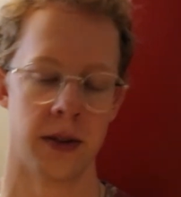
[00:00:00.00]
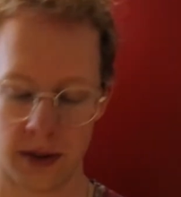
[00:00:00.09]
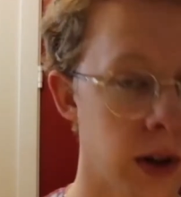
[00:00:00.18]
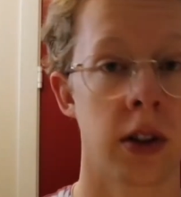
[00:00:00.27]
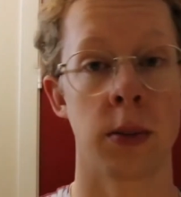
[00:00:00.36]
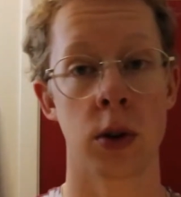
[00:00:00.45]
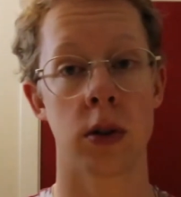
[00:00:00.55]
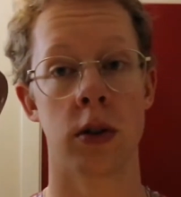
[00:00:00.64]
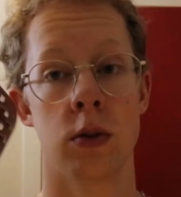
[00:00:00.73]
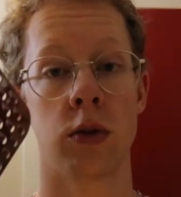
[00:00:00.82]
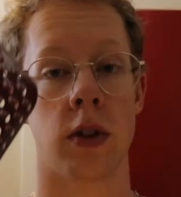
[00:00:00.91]
But I'm gonna
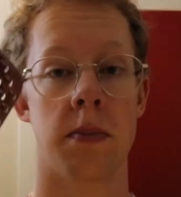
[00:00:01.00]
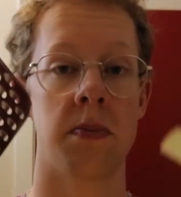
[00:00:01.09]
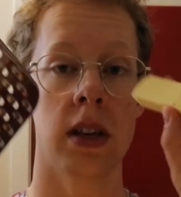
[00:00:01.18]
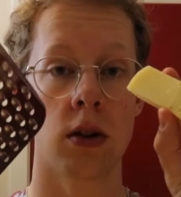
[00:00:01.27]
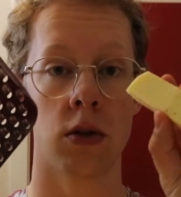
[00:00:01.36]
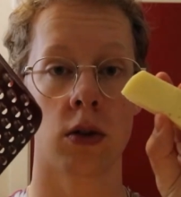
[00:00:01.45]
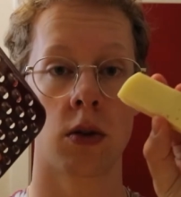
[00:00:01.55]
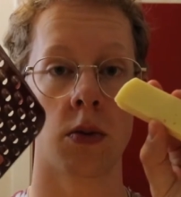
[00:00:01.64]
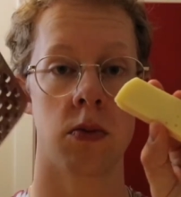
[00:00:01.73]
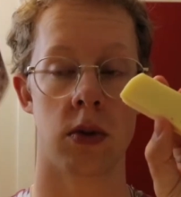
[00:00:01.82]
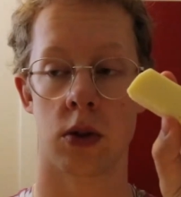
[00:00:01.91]
use a bigger
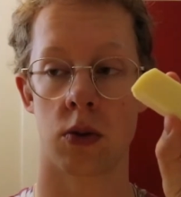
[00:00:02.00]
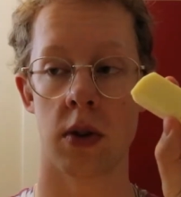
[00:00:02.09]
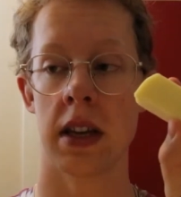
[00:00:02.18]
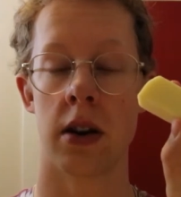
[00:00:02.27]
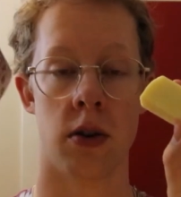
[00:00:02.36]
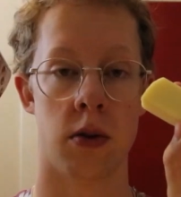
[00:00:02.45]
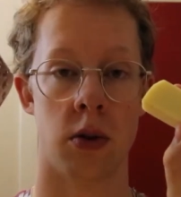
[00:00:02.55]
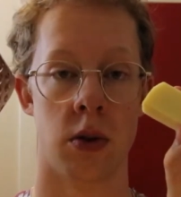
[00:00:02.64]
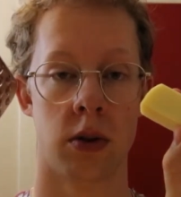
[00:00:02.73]
grater.